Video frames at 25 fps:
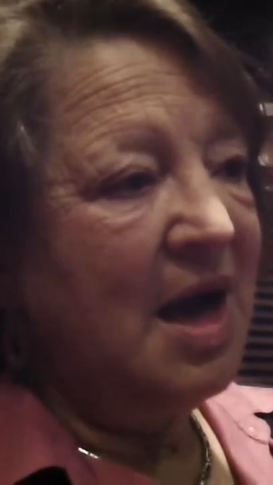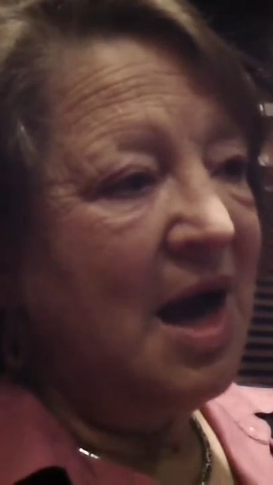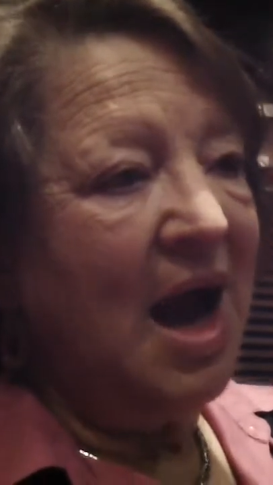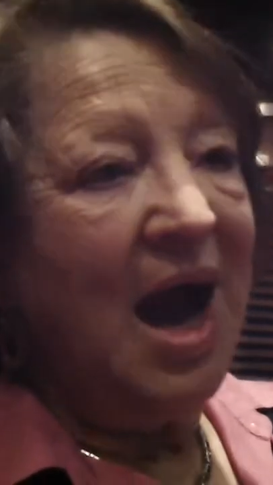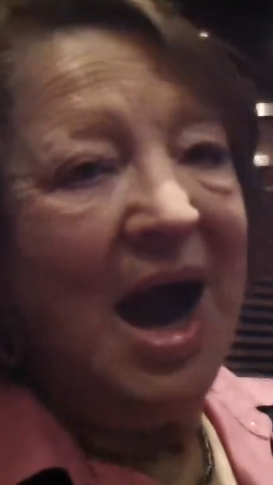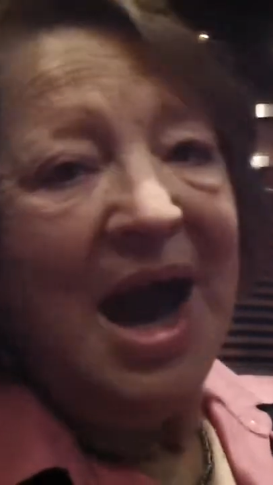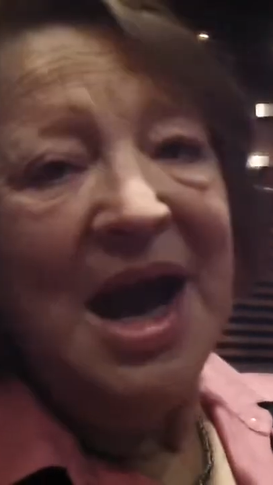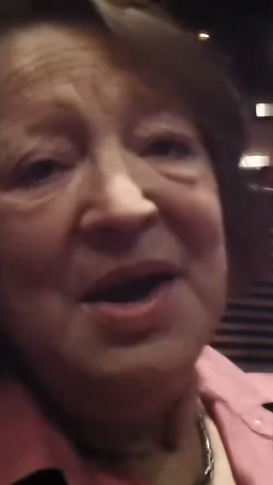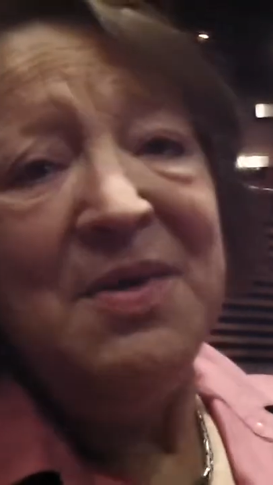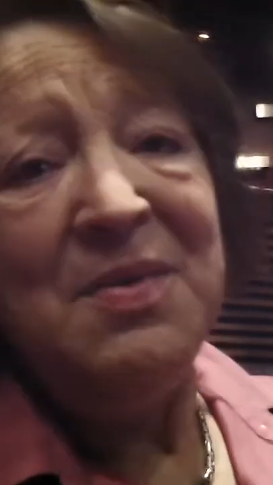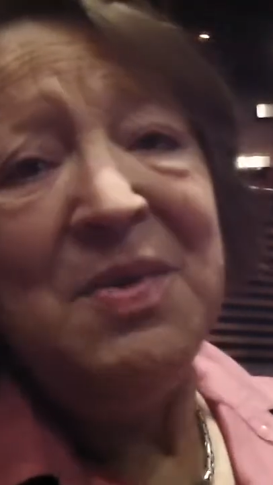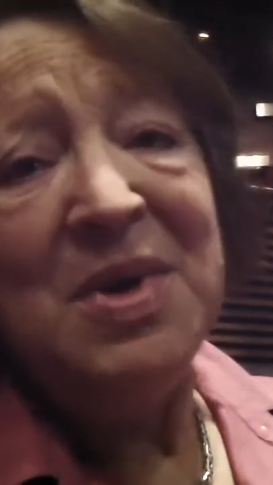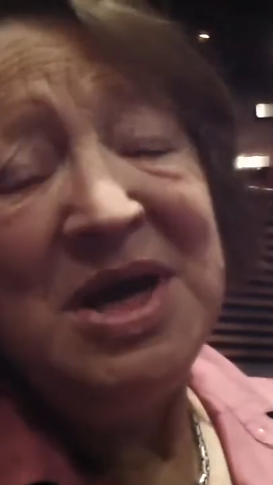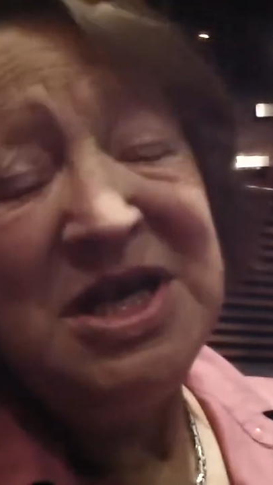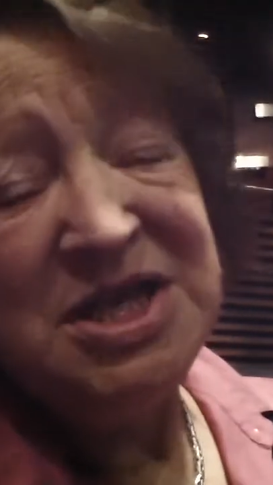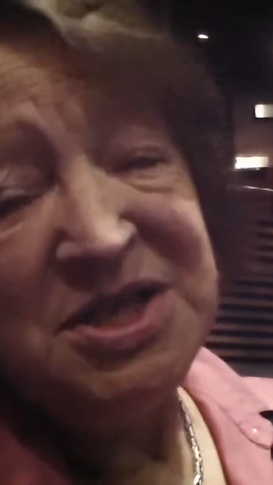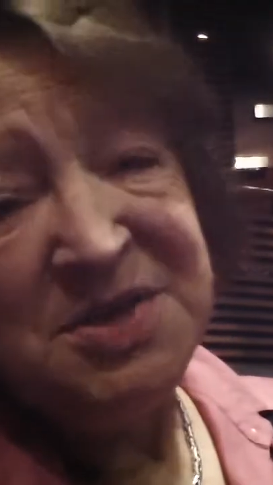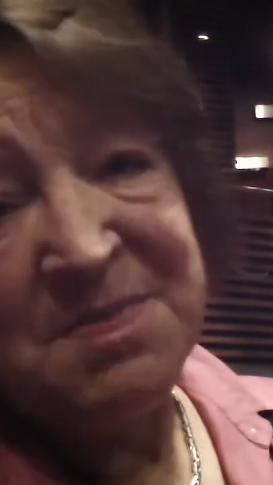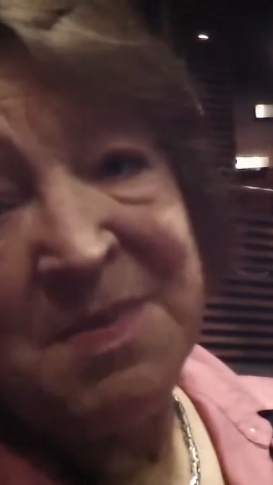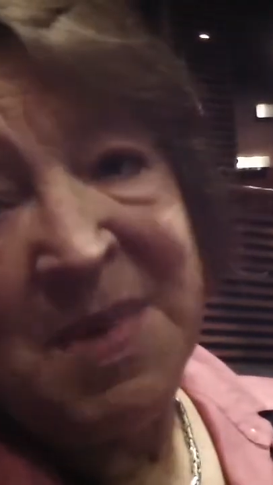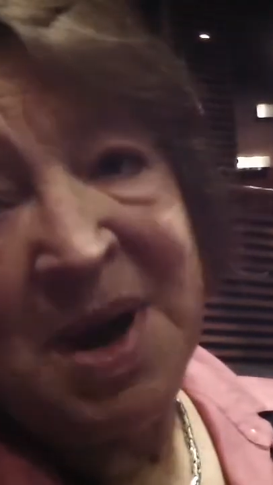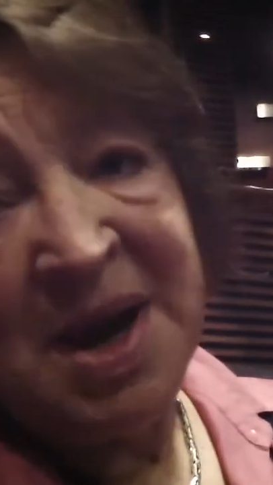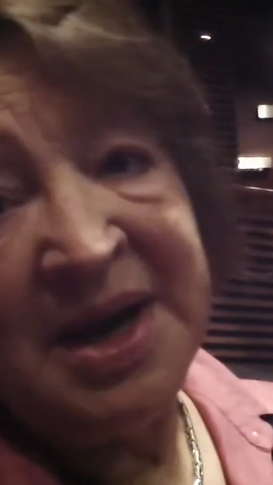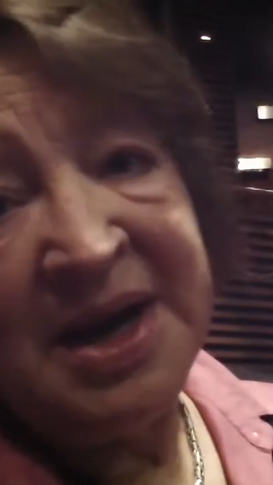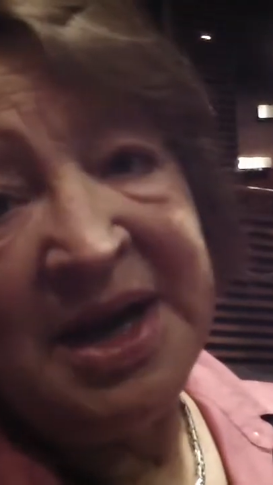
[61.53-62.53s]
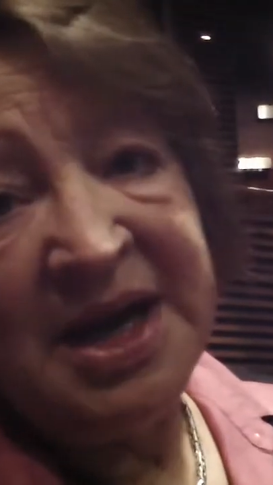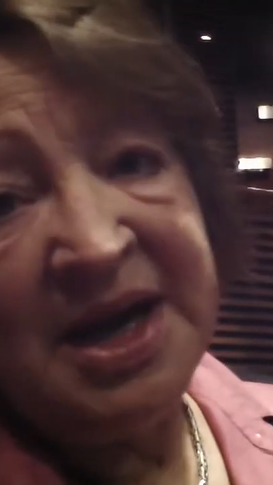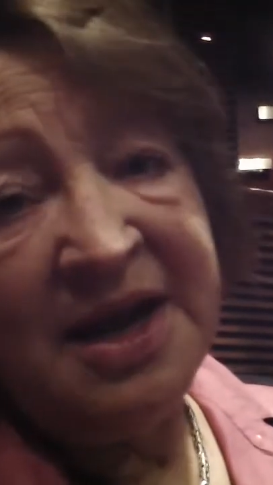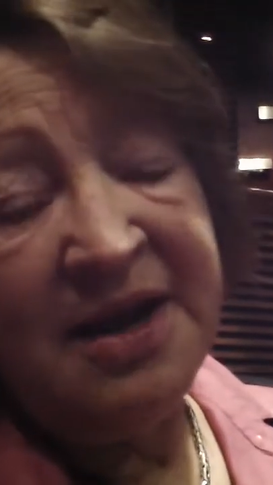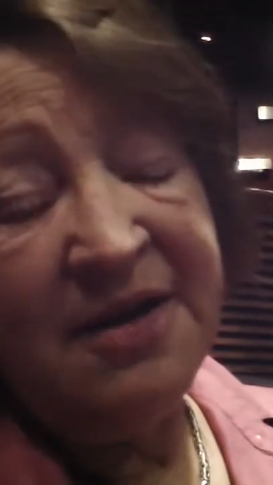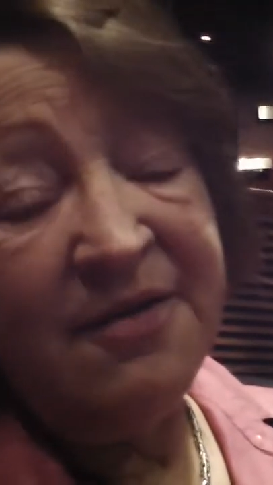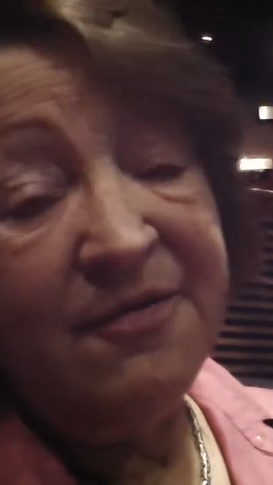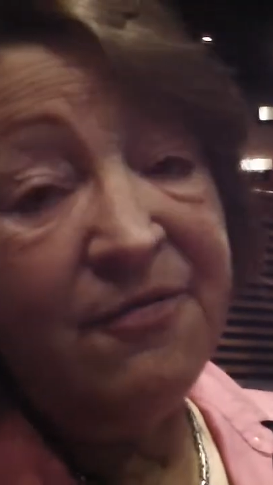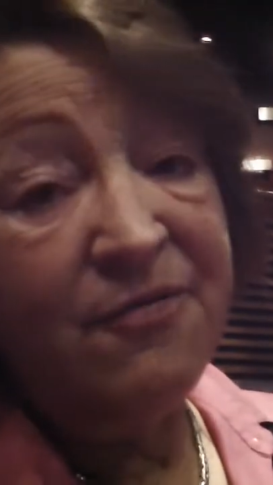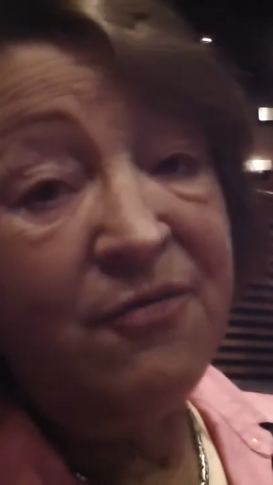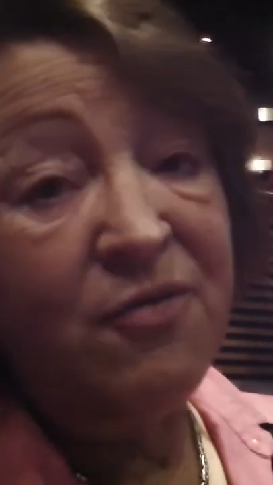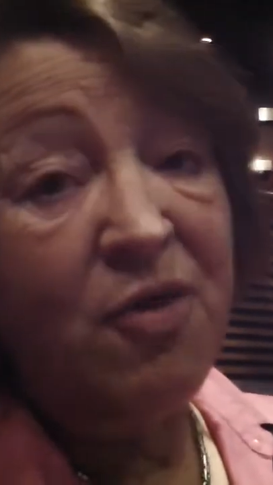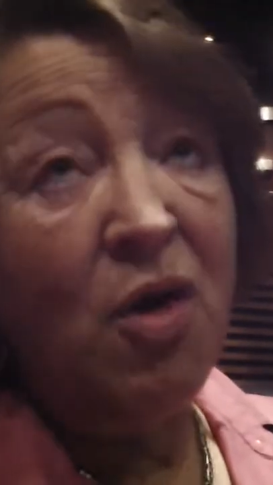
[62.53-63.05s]
I raise money
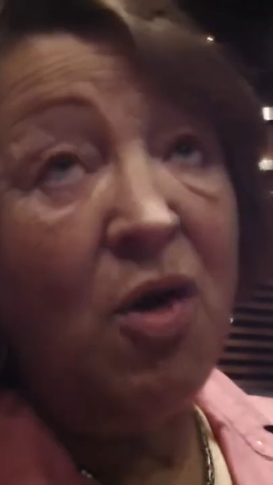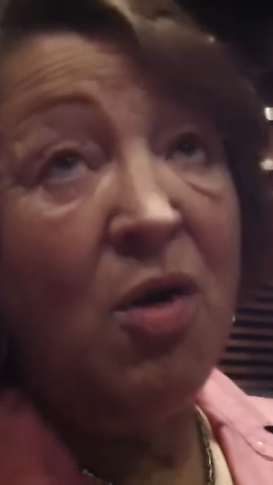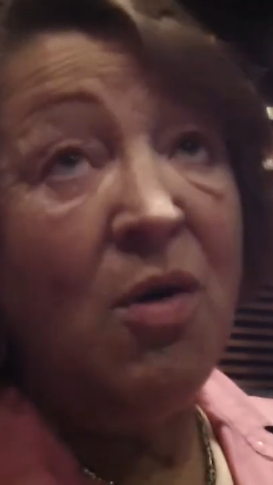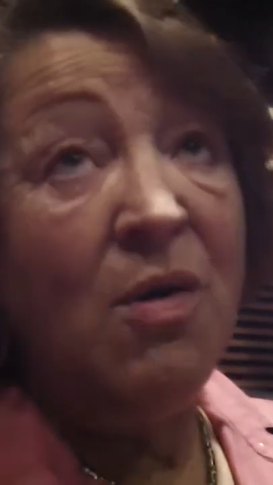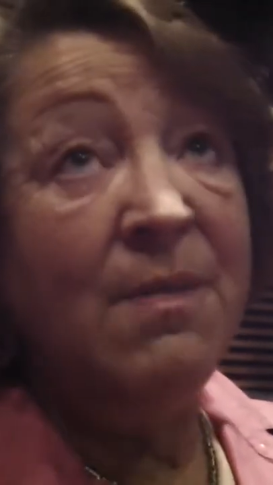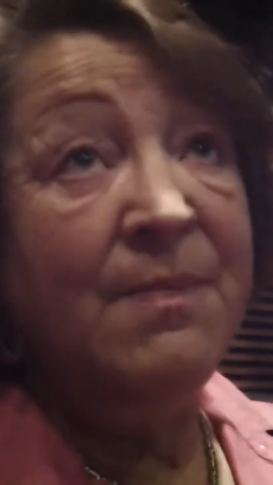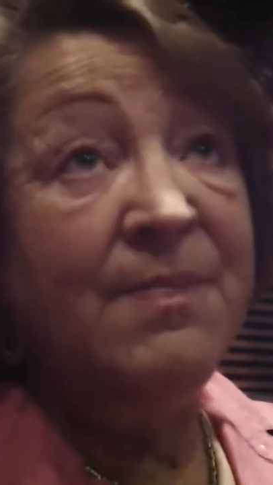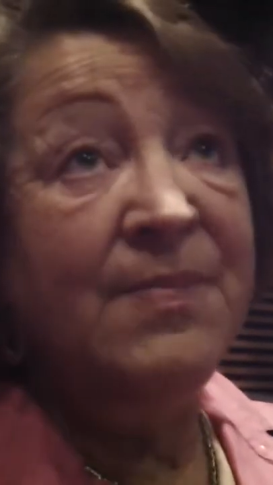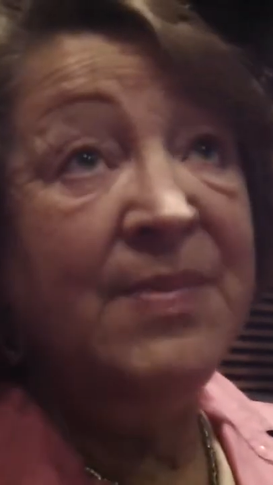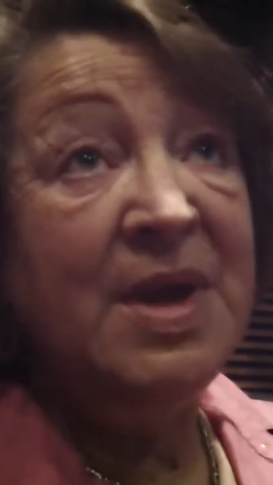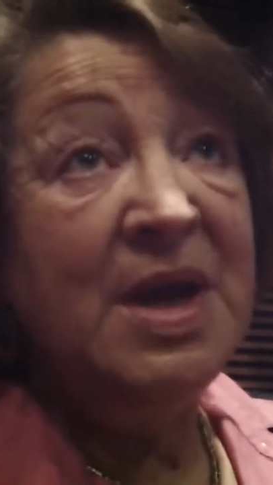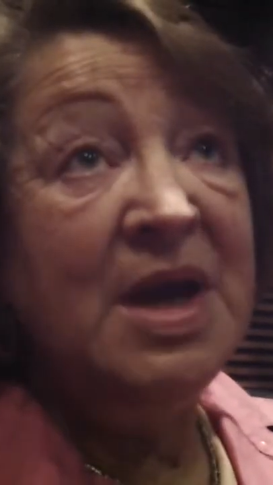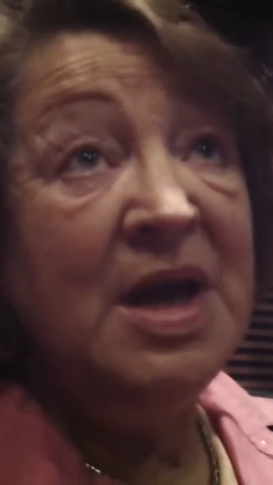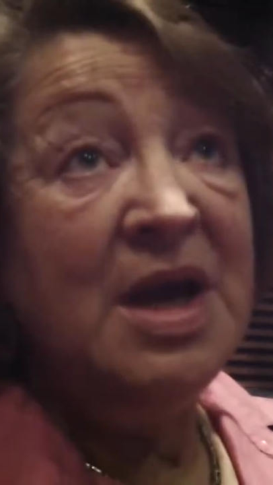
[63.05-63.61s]
from